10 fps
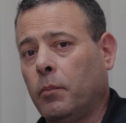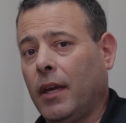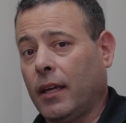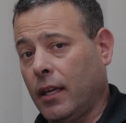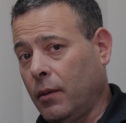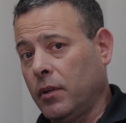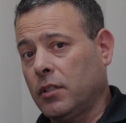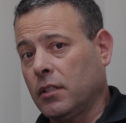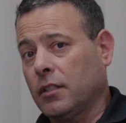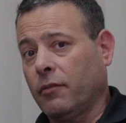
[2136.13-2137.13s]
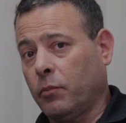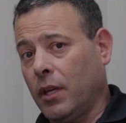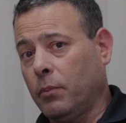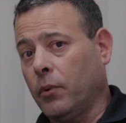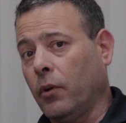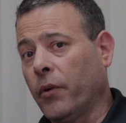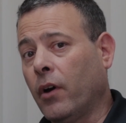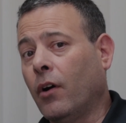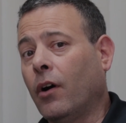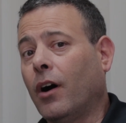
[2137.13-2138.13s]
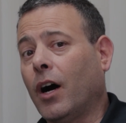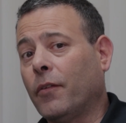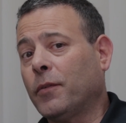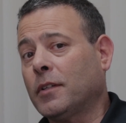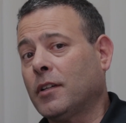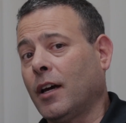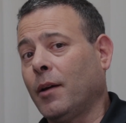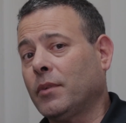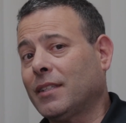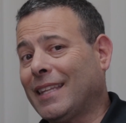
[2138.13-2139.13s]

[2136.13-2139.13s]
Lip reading: make images of people, oftentimes